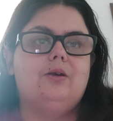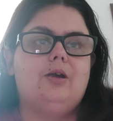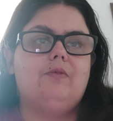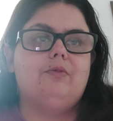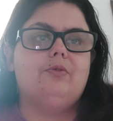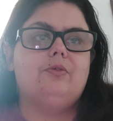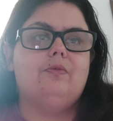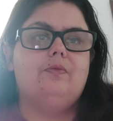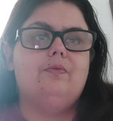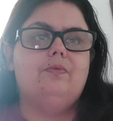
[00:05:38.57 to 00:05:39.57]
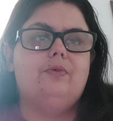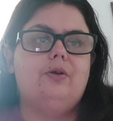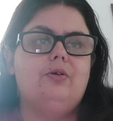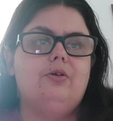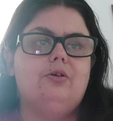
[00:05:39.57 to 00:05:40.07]
After the
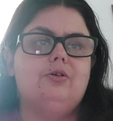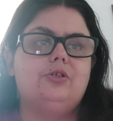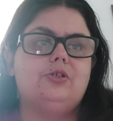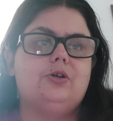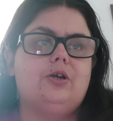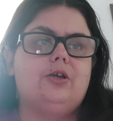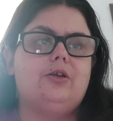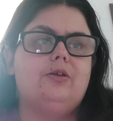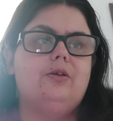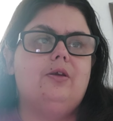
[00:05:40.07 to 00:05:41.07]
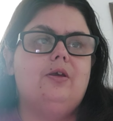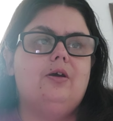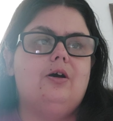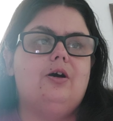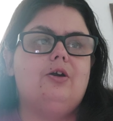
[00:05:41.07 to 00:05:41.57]
failure in striking,
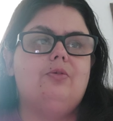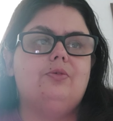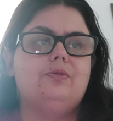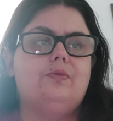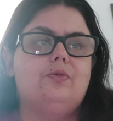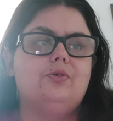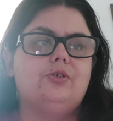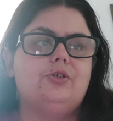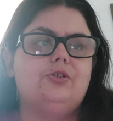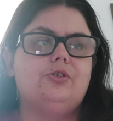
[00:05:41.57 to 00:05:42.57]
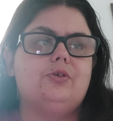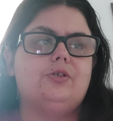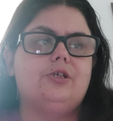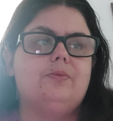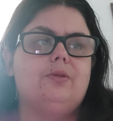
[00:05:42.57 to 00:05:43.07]
Otto was forced to
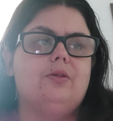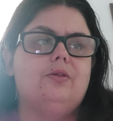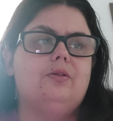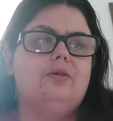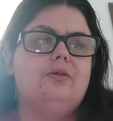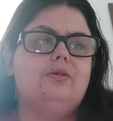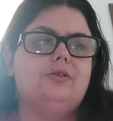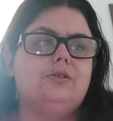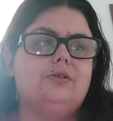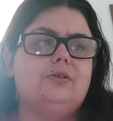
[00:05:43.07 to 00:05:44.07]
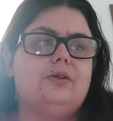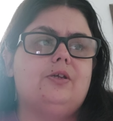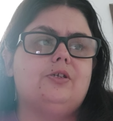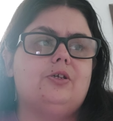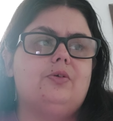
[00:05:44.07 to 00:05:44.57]
accept it, that
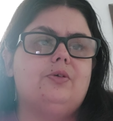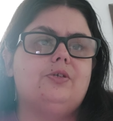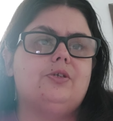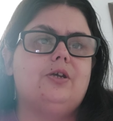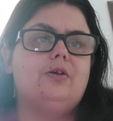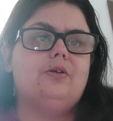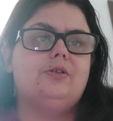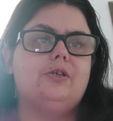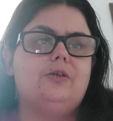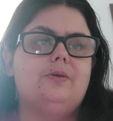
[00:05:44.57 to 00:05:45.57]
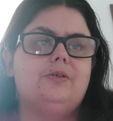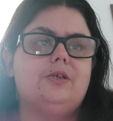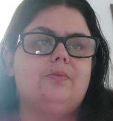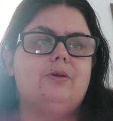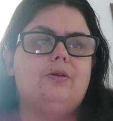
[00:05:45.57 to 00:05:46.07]
as long as Garland's enemies
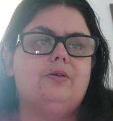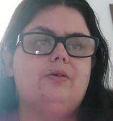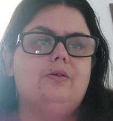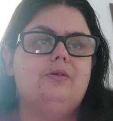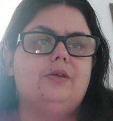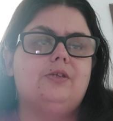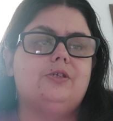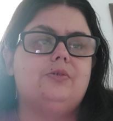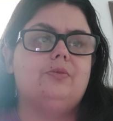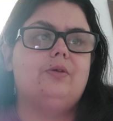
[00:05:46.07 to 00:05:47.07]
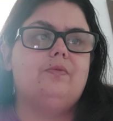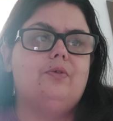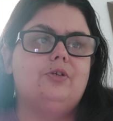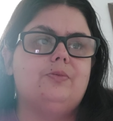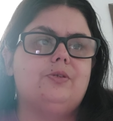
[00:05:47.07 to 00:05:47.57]
can be can send
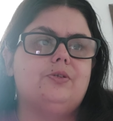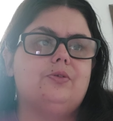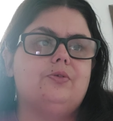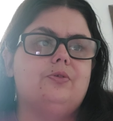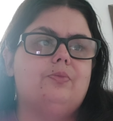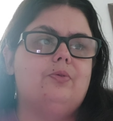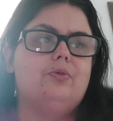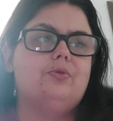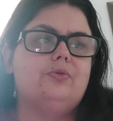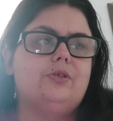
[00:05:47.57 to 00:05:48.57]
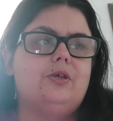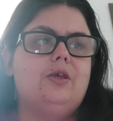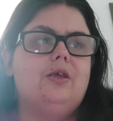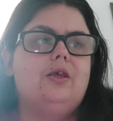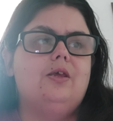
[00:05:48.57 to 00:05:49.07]
reinforcements through the portals,
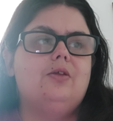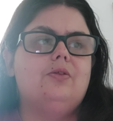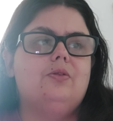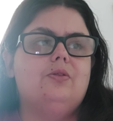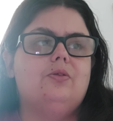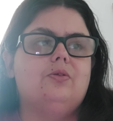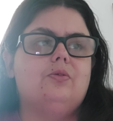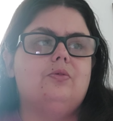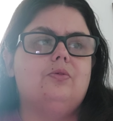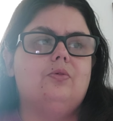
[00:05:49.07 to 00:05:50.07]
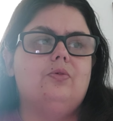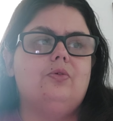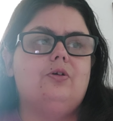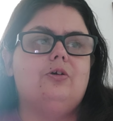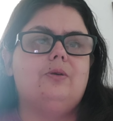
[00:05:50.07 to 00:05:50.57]
the
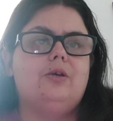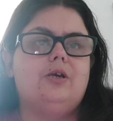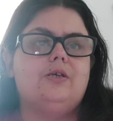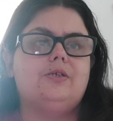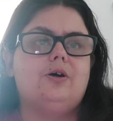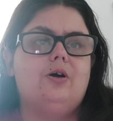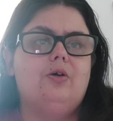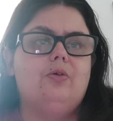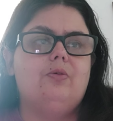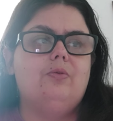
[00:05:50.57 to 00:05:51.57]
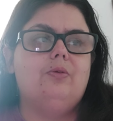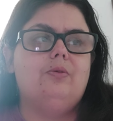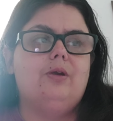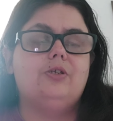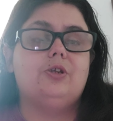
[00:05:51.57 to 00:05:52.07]
Northern Army has hope
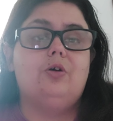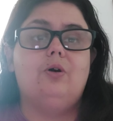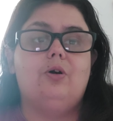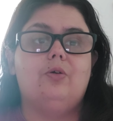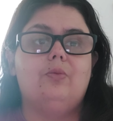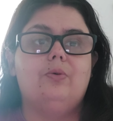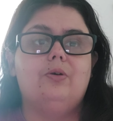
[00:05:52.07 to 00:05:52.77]
has no hope